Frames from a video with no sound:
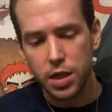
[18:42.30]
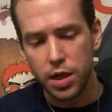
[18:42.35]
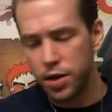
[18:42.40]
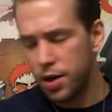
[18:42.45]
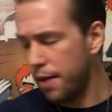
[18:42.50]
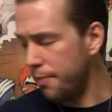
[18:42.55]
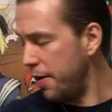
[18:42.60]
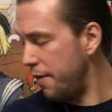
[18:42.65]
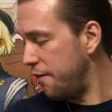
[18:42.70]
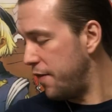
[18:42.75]

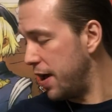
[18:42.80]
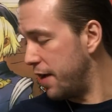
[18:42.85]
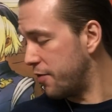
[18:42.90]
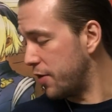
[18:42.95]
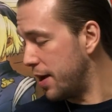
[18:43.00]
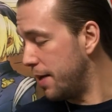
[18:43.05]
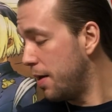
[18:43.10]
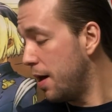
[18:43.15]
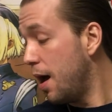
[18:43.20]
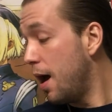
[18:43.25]
Not my
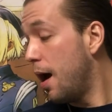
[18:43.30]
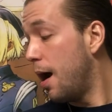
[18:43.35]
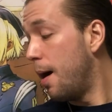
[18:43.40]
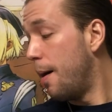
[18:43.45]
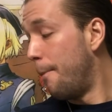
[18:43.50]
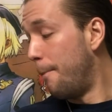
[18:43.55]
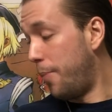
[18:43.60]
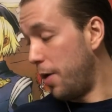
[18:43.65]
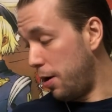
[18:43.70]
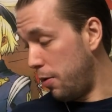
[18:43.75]
favorite.
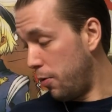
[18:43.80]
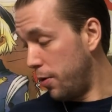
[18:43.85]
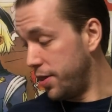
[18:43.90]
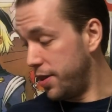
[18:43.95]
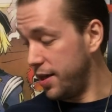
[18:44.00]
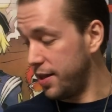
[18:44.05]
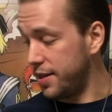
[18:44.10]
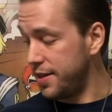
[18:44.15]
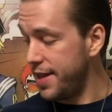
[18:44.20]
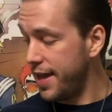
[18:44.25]
But with
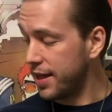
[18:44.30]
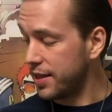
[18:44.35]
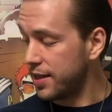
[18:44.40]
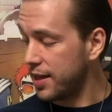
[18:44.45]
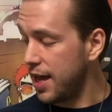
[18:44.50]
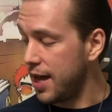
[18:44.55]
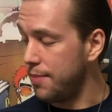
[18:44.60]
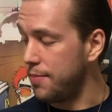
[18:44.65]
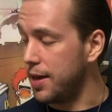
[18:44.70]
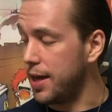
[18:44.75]
this next
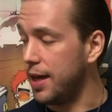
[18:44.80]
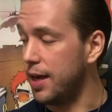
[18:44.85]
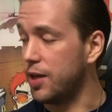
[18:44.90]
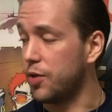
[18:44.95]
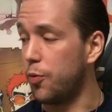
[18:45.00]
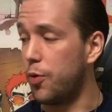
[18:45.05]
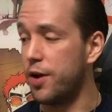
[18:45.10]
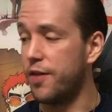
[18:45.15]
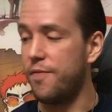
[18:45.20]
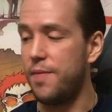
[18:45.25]
game is
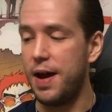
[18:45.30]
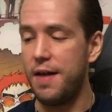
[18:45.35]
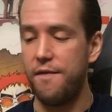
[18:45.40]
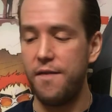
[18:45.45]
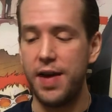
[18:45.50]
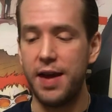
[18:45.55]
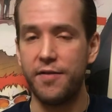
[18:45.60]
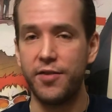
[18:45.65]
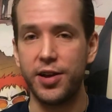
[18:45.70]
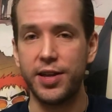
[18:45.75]
one of my
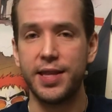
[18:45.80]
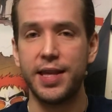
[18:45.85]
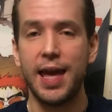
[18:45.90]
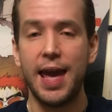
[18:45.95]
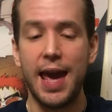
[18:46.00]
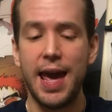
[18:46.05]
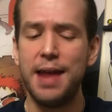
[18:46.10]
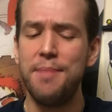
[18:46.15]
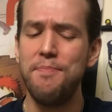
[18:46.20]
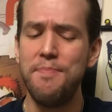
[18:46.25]
favorites
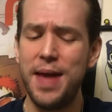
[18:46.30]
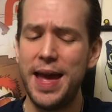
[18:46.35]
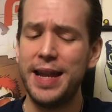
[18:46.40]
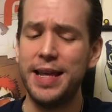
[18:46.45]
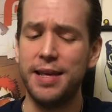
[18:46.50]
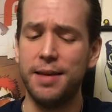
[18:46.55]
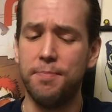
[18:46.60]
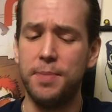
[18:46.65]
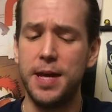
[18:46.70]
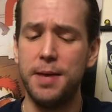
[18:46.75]
and
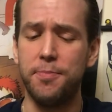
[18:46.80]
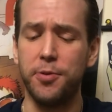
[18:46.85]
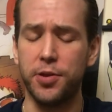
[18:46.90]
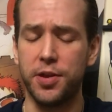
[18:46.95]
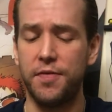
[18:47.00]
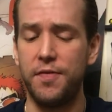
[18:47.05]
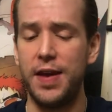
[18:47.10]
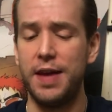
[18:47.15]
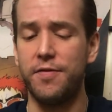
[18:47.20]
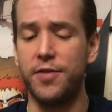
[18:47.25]
many
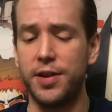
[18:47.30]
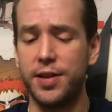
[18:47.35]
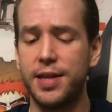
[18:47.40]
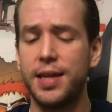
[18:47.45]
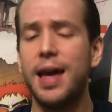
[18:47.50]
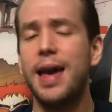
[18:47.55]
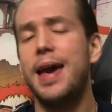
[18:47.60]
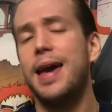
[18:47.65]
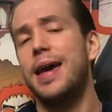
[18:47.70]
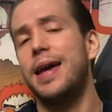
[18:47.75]
people's
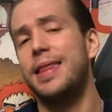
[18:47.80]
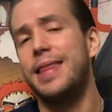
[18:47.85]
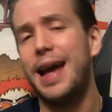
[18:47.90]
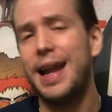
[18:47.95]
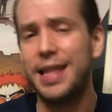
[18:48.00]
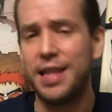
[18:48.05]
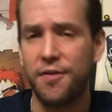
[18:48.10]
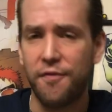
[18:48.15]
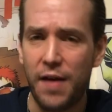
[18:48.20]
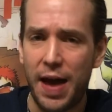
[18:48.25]
favorites. And that
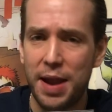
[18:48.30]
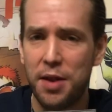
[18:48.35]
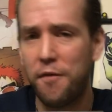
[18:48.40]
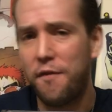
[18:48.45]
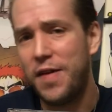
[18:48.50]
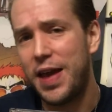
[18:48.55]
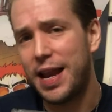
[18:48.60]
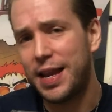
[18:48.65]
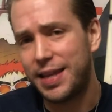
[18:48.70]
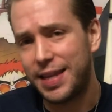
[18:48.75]
is Final
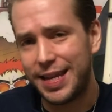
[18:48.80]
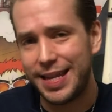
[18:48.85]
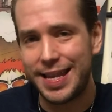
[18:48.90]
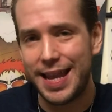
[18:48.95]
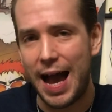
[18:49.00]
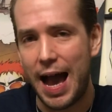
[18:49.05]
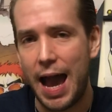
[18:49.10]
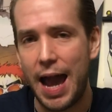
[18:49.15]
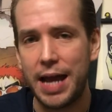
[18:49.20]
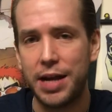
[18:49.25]
Fantasy
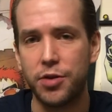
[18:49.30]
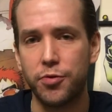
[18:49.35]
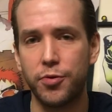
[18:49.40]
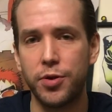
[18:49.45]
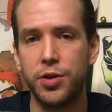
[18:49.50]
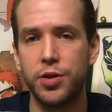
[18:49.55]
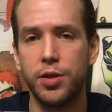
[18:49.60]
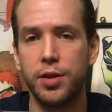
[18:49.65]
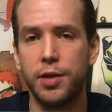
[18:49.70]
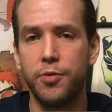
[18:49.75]
IX,
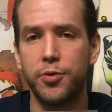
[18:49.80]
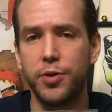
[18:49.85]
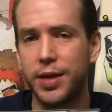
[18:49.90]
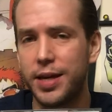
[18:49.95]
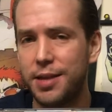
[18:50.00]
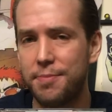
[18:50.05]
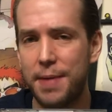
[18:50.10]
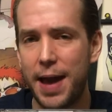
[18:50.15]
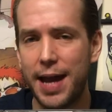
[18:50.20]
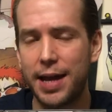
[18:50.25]
originally
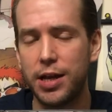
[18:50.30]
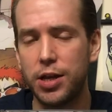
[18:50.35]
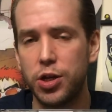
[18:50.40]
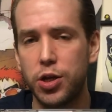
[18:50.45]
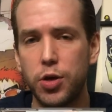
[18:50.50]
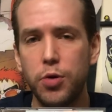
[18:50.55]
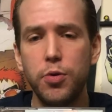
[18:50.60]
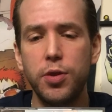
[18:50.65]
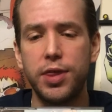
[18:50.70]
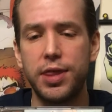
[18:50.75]
released back in
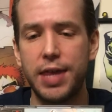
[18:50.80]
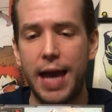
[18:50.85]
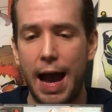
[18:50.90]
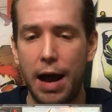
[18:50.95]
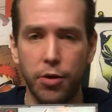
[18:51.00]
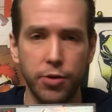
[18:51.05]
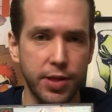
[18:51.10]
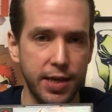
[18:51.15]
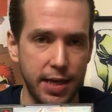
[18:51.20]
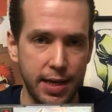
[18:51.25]

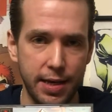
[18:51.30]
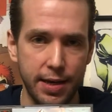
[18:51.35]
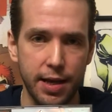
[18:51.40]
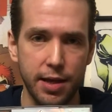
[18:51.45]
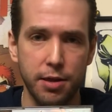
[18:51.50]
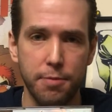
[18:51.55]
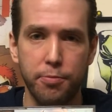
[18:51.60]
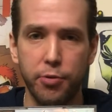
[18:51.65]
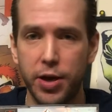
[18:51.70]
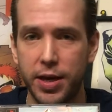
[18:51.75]
2000
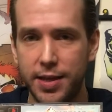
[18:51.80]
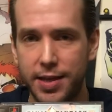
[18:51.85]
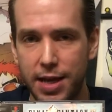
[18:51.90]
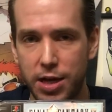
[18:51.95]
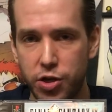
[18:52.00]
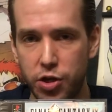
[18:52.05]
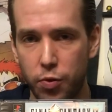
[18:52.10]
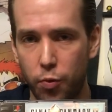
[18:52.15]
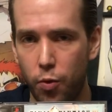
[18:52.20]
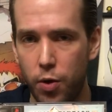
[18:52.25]
on the
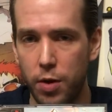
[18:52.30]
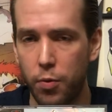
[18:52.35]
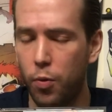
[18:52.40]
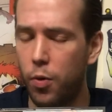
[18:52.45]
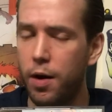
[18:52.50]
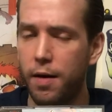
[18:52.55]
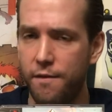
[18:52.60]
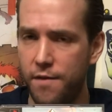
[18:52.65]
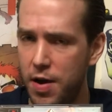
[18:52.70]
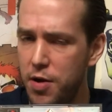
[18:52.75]
PlayStation 1.
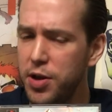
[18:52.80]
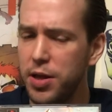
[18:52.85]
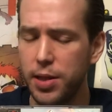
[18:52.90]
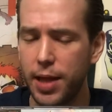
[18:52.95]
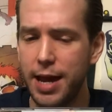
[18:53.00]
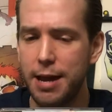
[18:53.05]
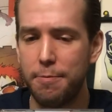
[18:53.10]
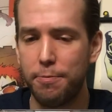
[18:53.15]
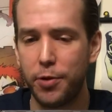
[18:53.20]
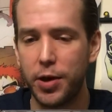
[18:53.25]
A very
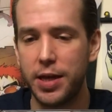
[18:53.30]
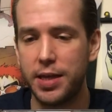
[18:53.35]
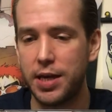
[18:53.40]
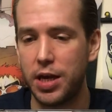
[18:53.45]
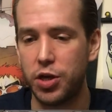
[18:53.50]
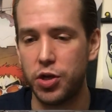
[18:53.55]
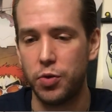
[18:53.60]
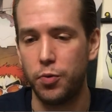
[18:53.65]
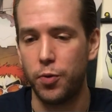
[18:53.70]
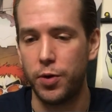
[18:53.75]
late
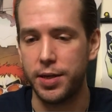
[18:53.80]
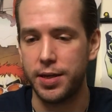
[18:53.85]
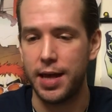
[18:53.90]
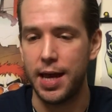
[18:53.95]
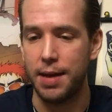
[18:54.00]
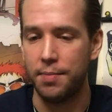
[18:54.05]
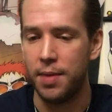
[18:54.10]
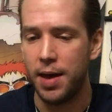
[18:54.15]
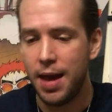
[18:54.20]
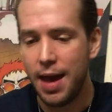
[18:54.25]
PlayStation 1
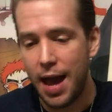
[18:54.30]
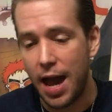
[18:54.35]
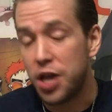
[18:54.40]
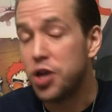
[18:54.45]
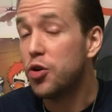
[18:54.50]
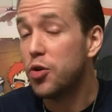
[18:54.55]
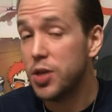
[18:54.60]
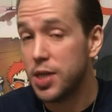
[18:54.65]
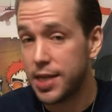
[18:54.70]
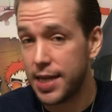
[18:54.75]
game. And
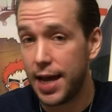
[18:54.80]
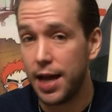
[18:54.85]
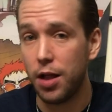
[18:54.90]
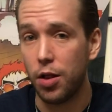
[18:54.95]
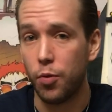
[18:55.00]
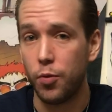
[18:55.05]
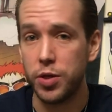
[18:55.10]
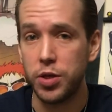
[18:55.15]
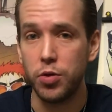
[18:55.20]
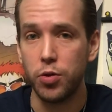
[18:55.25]
you can
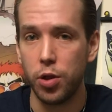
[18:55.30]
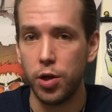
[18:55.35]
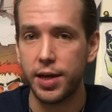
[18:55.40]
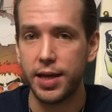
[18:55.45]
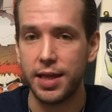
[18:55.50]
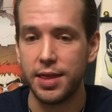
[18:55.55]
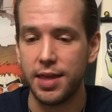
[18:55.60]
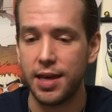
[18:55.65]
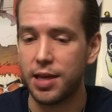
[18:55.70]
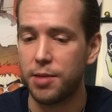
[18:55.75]
tell when you look
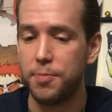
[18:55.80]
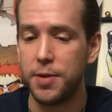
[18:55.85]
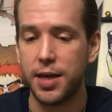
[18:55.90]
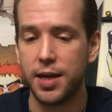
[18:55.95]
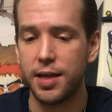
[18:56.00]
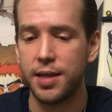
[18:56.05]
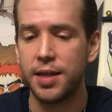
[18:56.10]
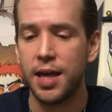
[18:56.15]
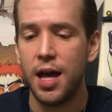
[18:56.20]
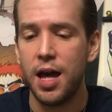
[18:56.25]
at this
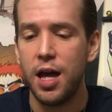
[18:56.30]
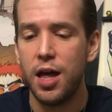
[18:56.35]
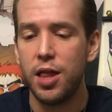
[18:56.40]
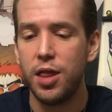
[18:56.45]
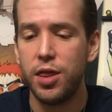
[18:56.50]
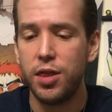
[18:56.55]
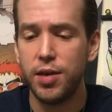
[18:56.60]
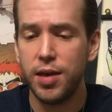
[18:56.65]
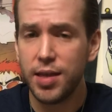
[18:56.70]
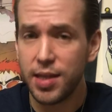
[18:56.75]
because
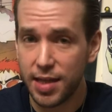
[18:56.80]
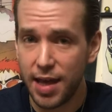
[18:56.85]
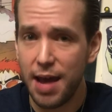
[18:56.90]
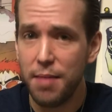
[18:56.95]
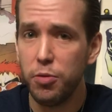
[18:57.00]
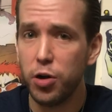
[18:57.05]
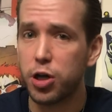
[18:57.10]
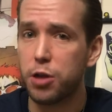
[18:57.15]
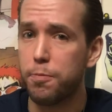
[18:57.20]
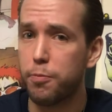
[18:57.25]
this
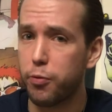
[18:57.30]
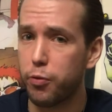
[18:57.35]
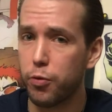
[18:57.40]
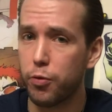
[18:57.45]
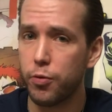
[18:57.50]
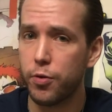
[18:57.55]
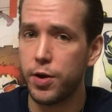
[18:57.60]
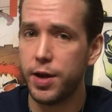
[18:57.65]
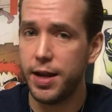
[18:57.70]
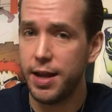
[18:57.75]
game looks
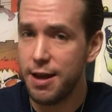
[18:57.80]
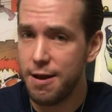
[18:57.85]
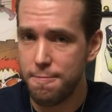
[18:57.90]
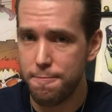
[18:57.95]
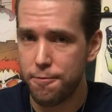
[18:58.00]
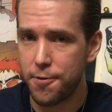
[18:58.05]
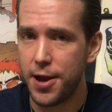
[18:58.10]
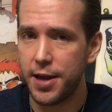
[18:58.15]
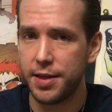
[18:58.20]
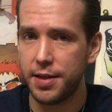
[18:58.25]
pretty
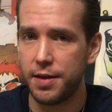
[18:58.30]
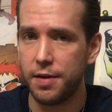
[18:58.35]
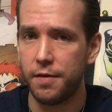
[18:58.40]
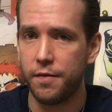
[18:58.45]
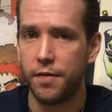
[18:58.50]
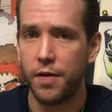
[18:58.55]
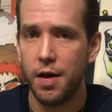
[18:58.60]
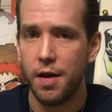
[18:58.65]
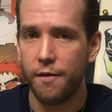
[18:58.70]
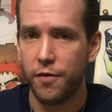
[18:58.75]

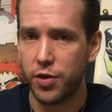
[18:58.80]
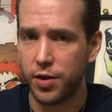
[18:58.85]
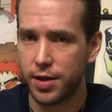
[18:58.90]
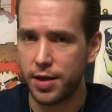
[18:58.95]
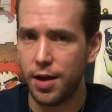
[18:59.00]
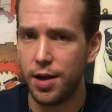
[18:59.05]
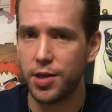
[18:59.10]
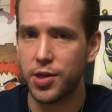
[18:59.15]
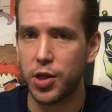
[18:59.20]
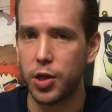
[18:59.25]
impressive for the
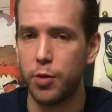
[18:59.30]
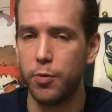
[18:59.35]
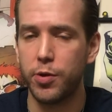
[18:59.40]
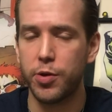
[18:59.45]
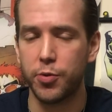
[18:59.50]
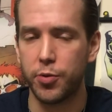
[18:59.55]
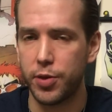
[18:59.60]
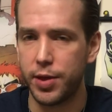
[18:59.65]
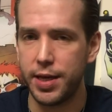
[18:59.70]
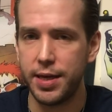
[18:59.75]
console it was
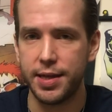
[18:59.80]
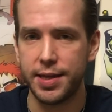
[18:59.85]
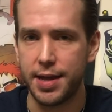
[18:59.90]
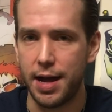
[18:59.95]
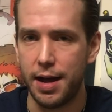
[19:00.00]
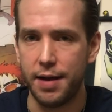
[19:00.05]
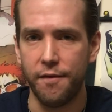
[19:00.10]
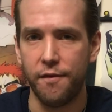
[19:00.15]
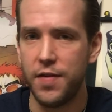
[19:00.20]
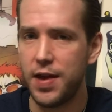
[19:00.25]
released
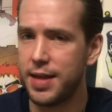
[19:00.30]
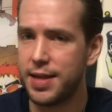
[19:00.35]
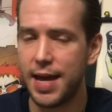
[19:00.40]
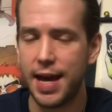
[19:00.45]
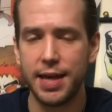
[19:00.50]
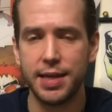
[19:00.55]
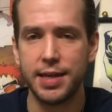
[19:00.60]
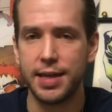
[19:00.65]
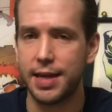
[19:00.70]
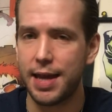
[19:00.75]
on.
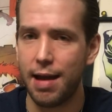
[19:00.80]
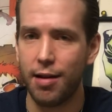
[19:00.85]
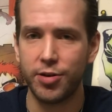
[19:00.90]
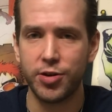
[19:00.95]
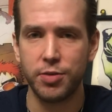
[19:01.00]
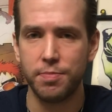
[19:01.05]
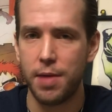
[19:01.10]
Fantastic character